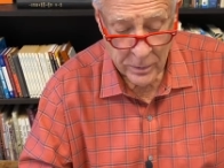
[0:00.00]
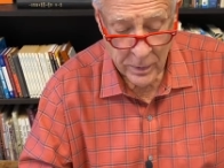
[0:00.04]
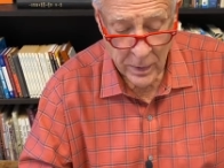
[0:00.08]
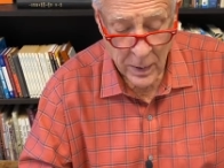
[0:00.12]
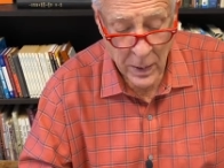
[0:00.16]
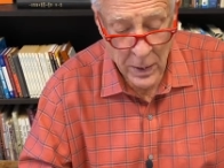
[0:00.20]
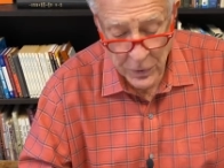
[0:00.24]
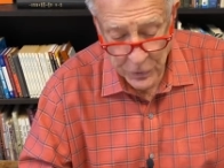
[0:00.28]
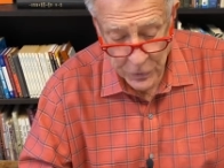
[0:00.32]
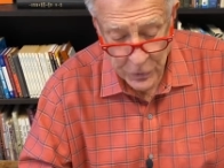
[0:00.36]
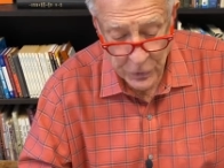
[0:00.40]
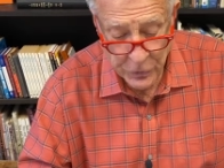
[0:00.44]

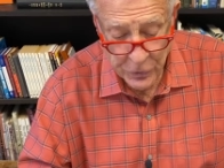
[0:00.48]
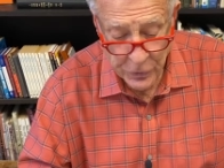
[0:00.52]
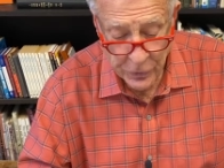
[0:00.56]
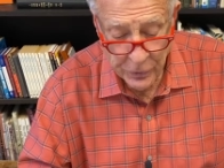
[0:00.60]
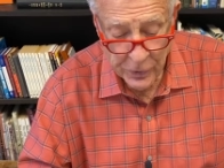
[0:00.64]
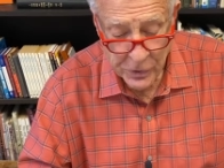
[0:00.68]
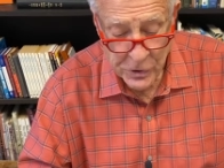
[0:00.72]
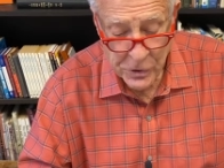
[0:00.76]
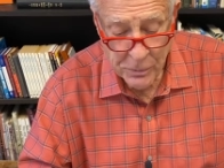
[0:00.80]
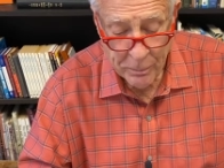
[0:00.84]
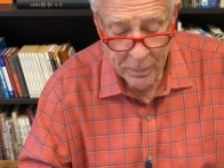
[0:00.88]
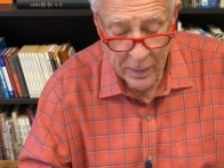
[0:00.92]
Should you
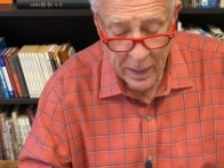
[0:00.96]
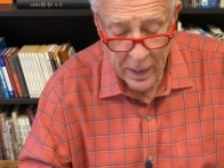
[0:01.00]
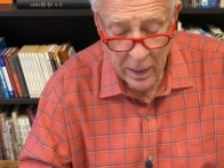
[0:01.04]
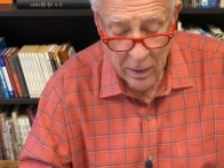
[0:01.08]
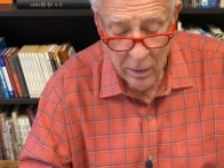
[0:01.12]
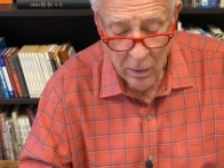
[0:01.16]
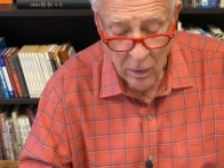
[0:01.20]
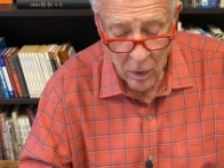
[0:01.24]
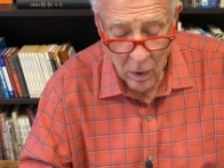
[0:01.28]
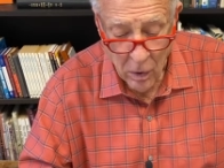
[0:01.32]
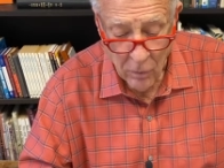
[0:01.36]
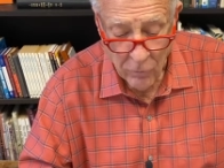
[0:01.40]

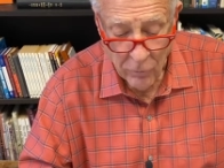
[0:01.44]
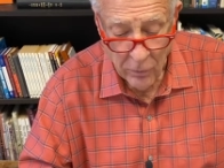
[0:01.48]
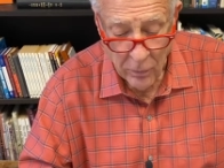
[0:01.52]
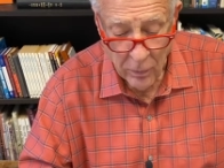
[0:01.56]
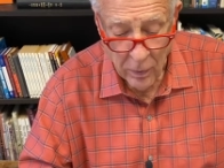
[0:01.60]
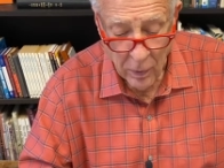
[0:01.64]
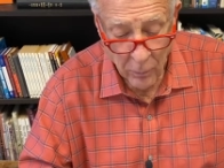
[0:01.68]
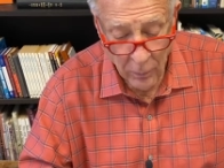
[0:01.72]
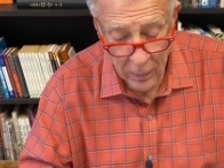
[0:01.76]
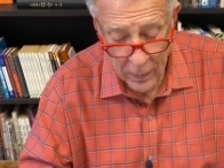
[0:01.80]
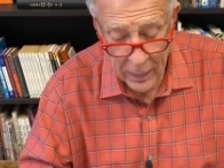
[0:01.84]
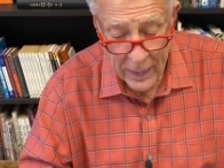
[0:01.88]
despair over
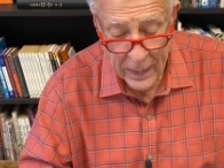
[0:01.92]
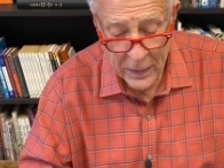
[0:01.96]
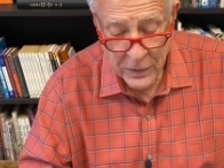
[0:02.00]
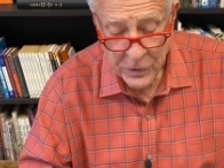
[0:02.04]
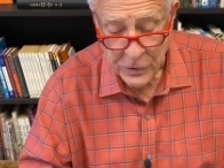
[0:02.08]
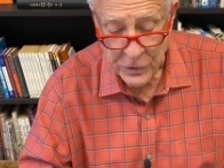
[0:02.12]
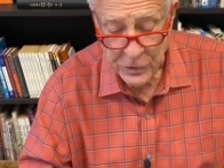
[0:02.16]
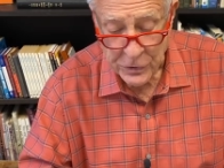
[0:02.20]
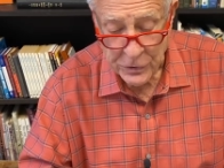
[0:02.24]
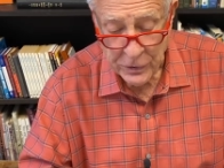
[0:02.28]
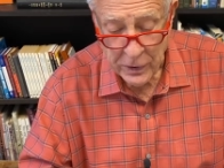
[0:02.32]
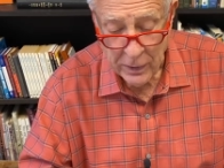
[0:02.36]
a
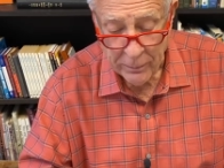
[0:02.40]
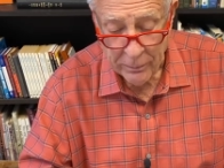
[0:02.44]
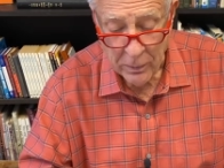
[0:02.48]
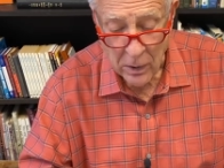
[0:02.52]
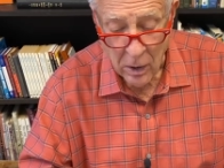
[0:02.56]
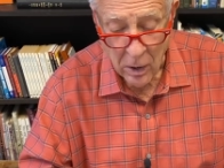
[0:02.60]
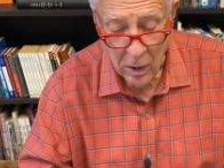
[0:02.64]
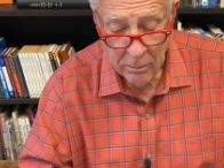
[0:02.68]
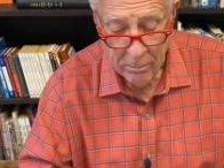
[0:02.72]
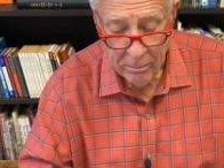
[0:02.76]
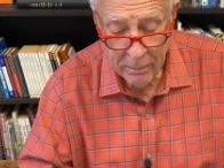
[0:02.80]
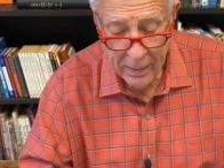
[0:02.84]
relationship
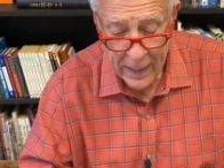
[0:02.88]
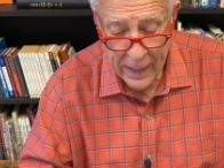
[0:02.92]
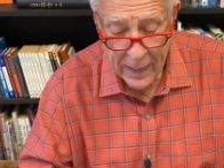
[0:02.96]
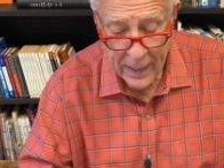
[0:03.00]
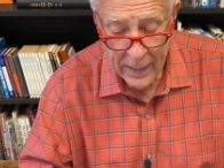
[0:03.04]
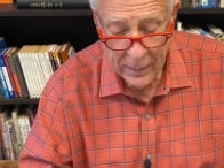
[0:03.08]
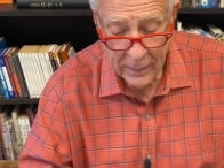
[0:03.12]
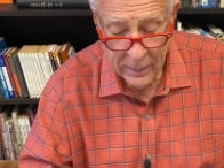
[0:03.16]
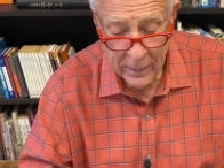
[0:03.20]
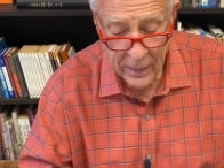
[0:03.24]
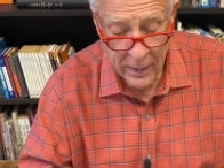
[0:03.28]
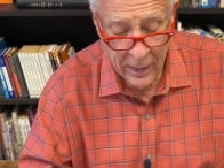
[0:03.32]
gone
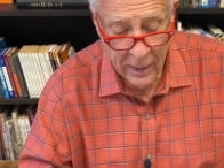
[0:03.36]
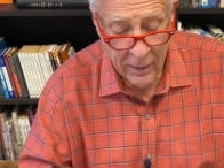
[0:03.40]
bad,